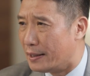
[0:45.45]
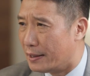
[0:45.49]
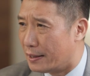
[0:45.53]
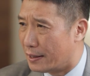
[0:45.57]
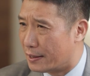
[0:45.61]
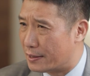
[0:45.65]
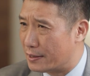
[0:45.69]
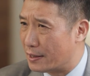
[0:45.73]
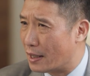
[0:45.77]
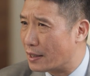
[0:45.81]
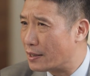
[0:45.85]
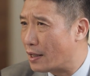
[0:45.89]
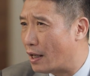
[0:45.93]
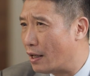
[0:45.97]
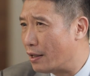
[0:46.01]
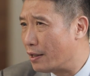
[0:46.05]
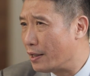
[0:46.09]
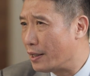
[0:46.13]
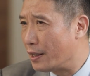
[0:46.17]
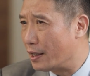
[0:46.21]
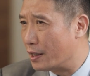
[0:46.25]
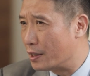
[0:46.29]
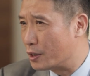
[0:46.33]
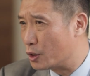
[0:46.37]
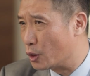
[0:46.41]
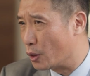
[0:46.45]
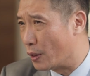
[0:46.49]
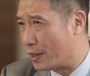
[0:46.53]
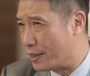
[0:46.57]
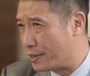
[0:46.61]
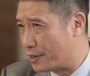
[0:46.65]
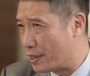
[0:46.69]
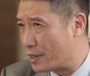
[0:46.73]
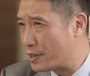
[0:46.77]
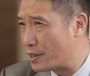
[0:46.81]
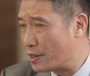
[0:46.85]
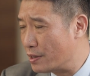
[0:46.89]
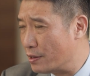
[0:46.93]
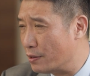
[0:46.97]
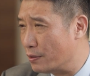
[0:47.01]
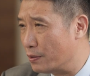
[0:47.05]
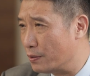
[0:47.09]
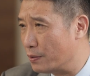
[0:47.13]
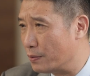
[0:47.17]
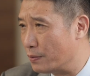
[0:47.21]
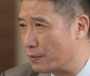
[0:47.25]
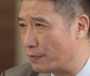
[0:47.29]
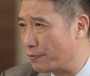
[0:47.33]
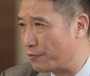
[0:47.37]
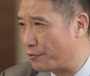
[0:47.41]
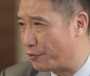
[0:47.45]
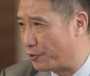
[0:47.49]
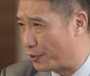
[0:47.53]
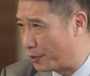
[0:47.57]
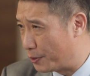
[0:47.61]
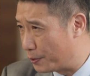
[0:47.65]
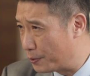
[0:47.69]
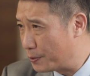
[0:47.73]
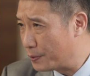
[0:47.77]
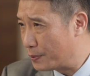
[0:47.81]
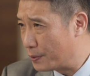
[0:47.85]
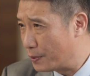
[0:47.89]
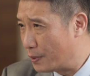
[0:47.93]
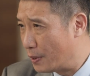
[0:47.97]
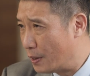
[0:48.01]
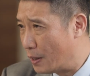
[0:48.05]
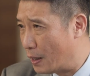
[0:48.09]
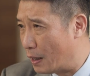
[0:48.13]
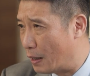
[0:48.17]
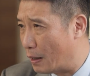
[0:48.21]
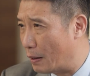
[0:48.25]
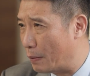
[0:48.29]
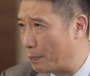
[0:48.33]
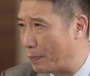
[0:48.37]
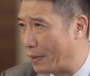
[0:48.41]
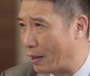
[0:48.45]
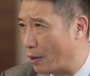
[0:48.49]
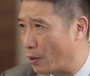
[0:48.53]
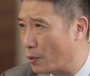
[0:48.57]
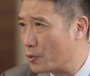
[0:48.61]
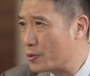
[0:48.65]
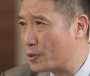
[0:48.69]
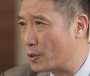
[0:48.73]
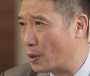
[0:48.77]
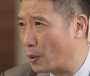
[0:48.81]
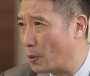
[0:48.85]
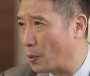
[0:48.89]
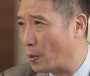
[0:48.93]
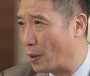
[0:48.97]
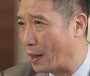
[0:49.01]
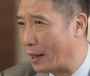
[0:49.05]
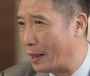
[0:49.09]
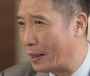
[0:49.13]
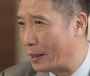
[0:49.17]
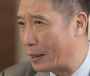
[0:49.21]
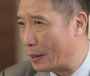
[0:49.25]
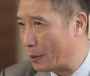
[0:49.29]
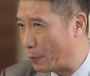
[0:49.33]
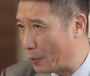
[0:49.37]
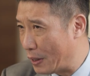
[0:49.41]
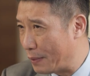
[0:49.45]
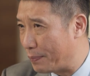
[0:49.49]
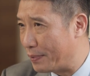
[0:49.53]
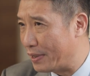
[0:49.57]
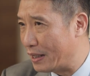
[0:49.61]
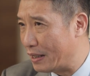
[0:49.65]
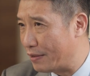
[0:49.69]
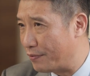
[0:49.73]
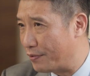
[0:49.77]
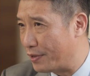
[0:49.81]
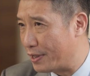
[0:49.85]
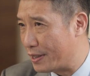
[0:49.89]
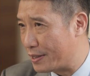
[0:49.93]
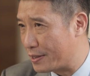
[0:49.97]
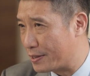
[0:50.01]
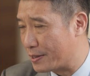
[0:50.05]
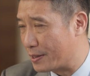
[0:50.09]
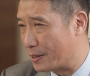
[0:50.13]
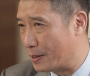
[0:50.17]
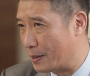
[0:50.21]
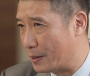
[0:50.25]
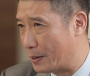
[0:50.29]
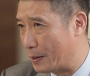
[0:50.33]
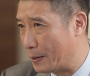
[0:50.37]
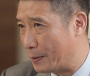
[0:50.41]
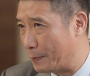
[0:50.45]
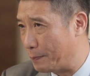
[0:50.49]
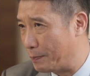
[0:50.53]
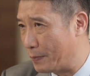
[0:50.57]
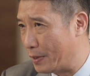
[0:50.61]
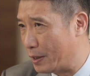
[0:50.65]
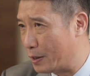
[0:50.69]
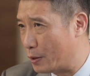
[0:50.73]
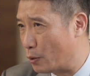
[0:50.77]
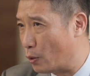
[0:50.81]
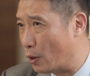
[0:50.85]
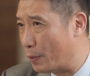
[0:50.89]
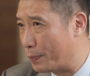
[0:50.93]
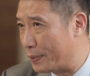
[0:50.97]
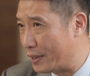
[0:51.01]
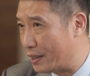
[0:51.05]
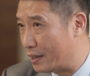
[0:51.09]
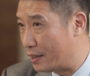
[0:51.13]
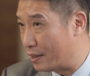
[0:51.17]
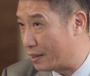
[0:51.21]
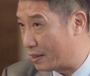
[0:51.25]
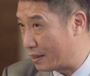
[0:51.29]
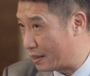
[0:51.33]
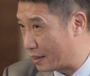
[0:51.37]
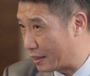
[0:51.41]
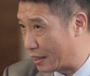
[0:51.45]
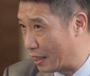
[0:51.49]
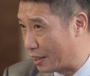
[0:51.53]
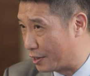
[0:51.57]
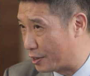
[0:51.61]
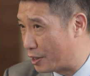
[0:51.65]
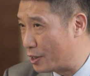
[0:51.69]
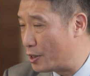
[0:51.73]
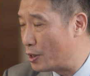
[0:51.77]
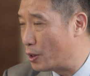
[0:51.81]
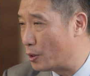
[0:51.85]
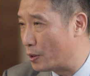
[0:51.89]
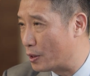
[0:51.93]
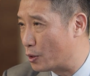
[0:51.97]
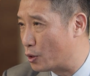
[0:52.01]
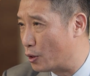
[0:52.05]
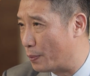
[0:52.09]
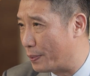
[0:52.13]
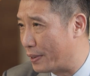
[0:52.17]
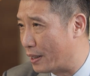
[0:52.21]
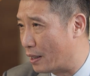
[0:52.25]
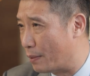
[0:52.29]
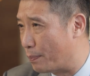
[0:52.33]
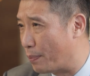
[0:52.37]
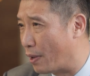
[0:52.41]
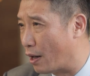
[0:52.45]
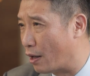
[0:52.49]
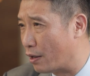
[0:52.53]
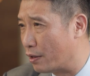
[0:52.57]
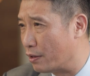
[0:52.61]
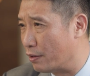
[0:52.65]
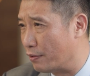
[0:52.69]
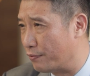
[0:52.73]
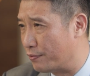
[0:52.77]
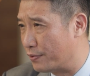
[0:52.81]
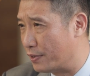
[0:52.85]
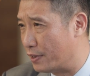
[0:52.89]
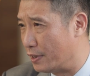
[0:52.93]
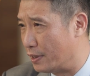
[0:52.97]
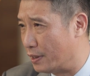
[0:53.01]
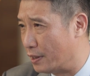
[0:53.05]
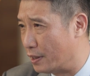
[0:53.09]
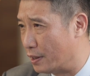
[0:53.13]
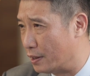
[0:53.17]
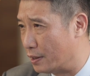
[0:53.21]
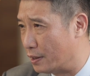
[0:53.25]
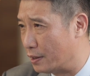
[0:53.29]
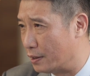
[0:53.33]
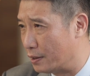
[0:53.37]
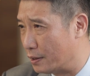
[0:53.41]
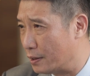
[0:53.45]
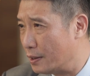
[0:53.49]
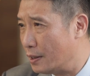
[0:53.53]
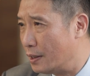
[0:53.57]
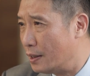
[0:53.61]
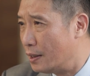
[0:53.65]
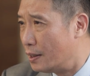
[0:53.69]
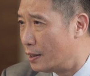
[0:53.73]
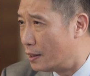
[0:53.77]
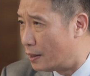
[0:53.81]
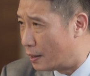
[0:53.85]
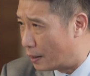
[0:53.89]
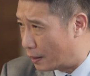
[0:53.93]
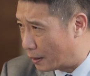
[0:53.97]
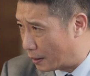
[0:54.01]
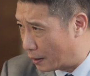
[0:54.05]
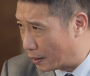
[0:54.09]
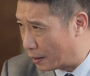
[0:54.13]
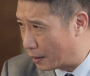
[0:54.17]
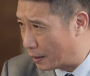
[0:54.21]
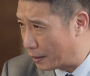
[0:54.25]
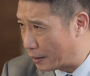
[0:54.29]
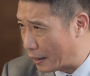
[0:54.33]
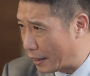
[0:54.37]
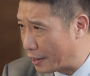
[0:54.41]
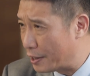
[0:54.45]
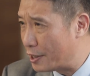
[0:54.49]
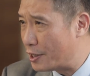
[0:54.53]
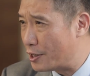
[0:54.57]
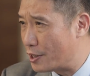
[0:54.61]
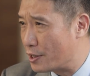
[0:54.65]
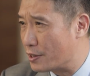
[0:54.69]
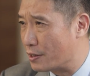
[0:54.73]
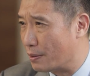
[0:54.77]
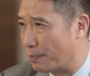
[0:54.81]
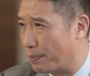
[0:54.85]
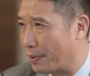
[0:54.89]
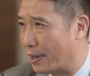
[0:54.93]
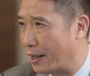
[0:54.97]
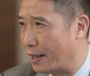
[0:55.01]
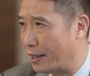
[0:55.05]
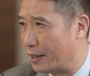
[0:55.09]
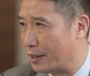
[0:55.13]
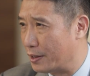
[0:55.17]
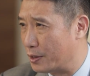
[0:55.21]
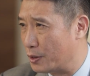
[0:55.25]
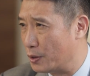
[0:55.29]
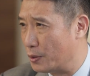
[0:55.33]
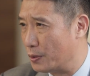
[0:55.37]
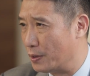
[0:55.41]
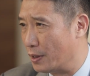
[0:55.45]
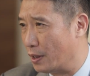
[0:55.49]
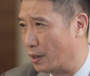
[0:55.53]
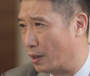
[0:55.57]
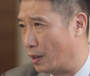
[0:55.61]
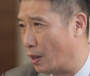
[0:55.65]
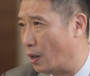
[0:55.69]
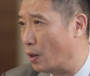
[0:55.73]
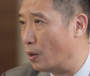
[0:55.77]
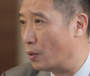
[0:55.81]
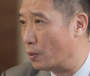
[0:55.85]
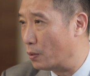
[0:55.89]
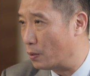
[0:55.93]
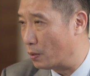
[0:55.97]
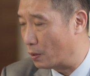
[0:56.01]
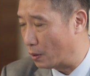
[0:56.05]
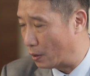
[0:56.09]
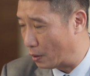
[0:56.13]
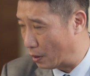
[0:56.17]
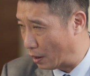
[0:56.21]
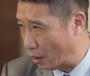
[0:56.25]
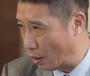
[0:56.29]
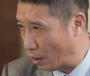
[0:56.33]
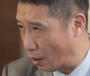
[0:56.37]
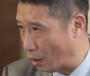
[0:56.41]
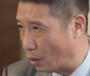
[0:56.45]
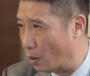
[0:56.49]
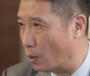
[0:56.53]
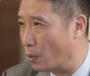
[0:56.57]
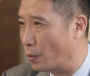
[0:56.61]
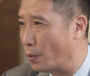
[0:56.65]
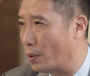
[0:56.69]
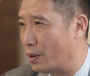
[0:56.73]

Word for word: It's not only a transitional fuel, uh, but also I, we believe it's uh, it will be continuing to be a part of the energy supply to the whole whole